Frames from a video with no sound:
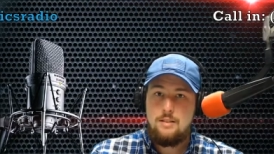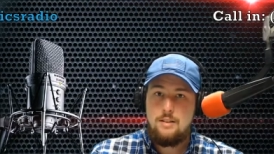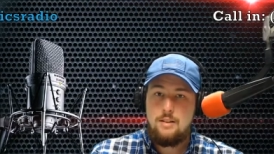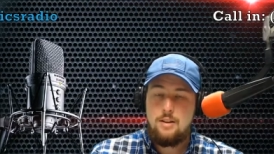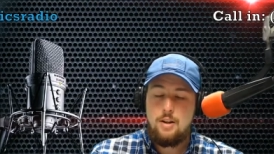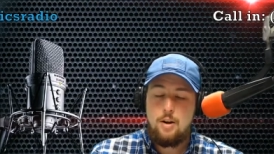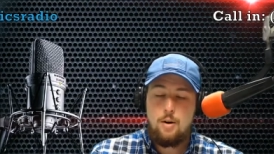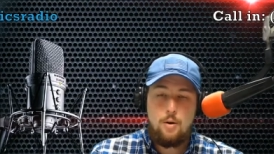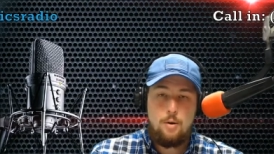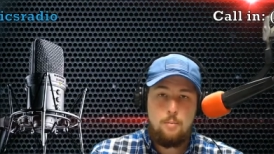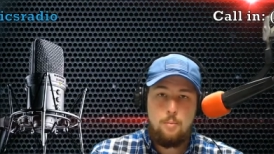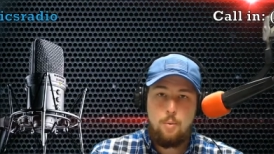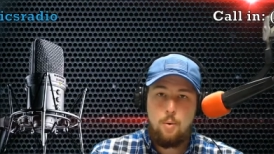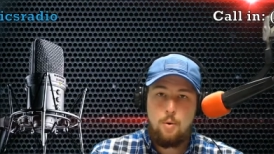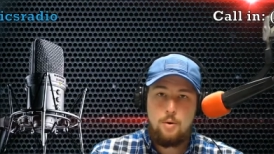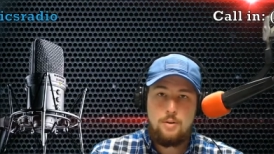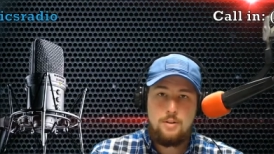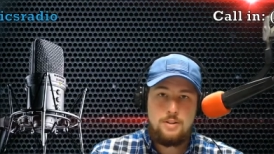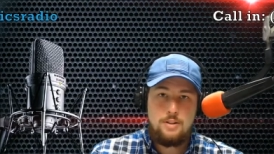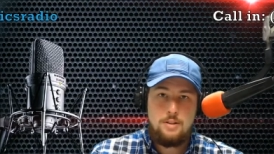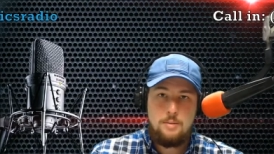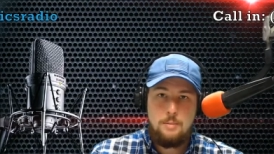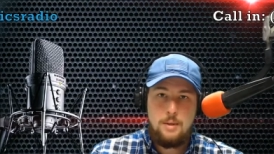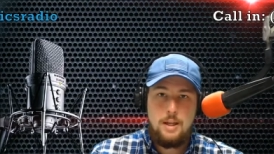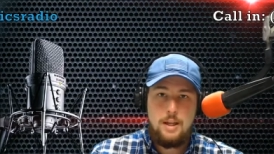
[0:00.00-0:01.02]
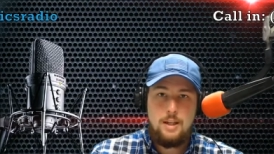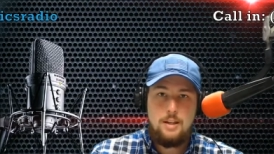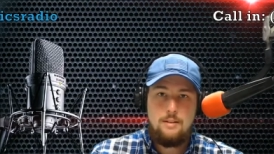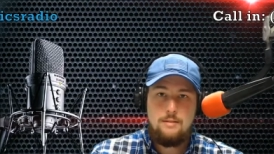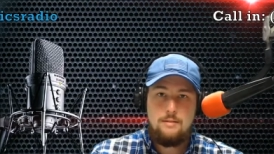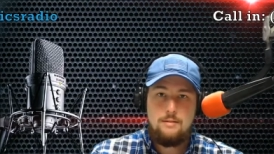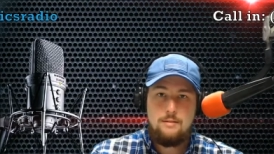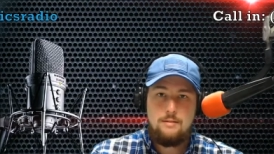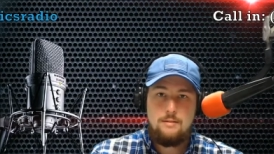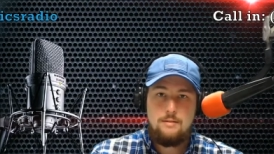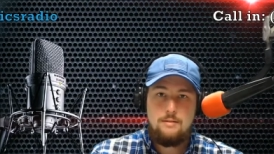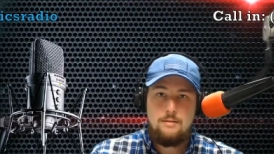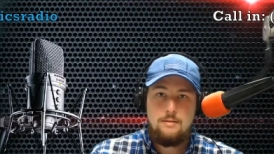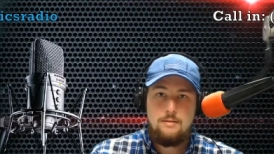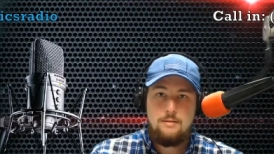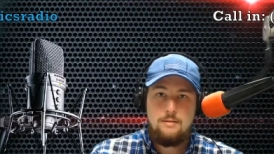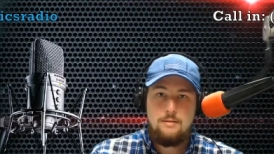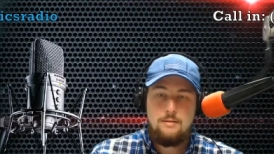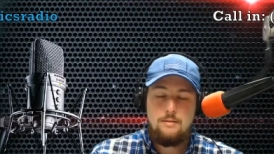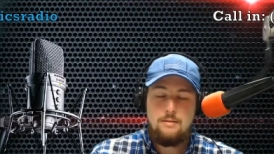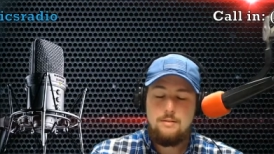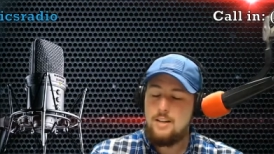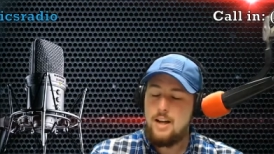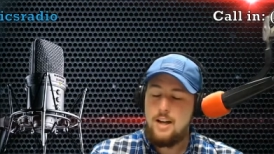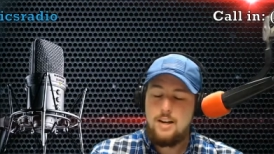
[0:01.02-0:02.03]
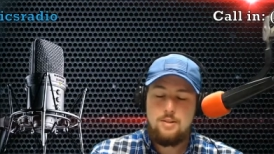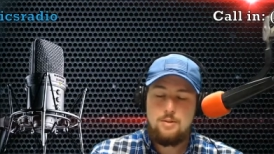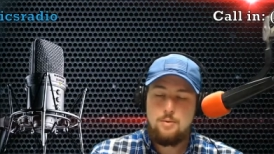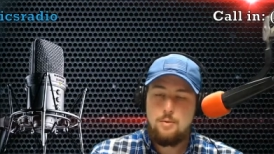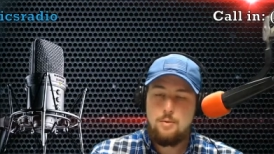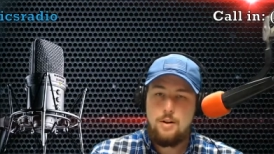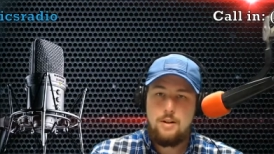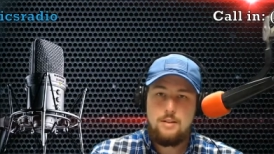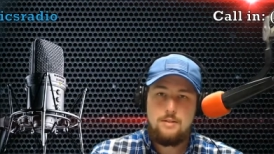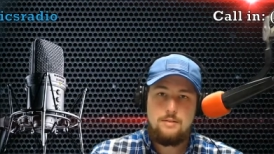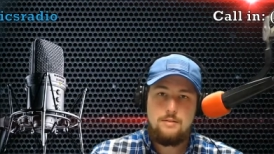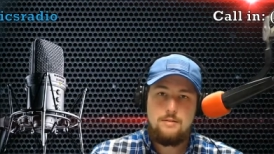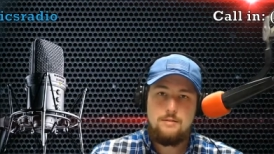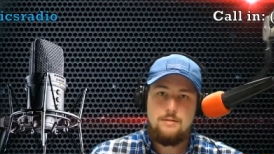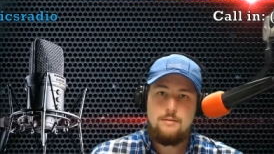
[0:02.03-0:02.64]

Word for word: that are important to me, not his race.